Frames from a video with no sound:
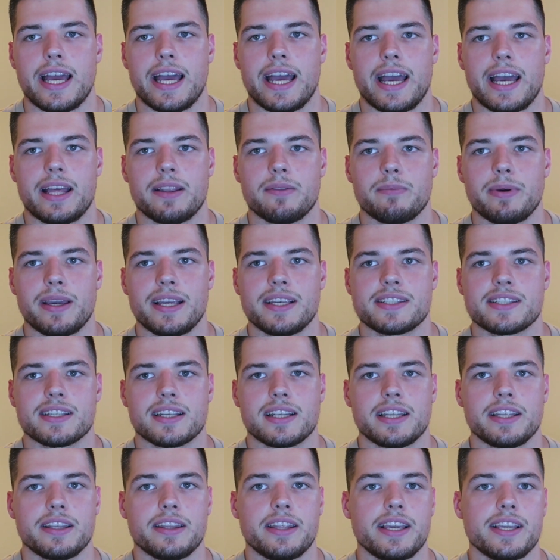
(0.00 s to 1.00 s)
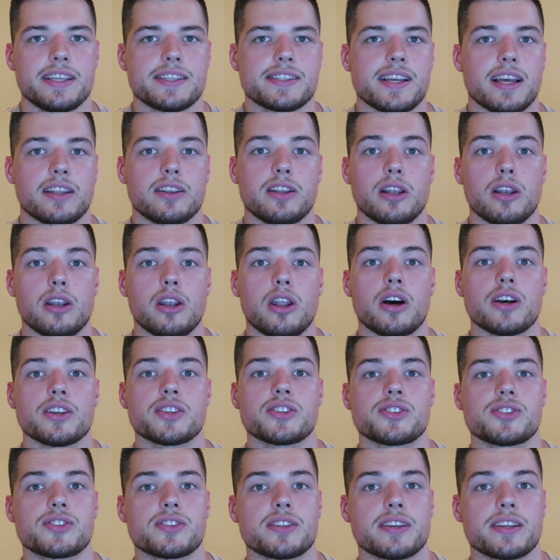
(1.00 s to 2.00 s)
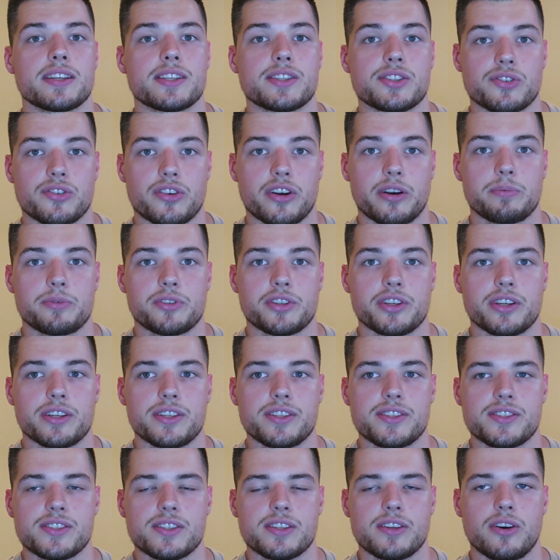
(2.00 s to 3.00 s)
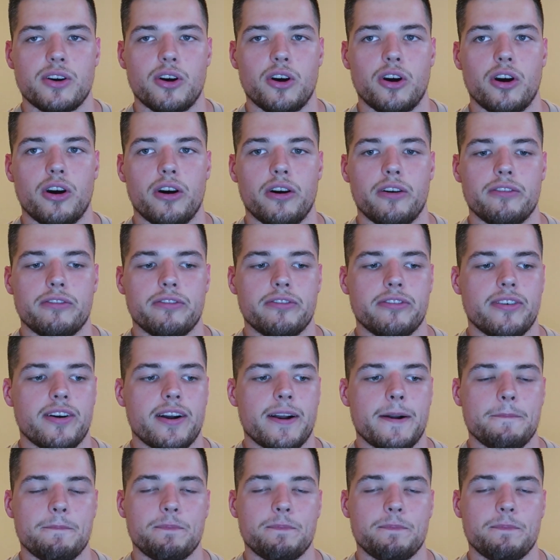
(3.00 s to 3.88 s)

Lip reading: And basically these are the lost scriptures of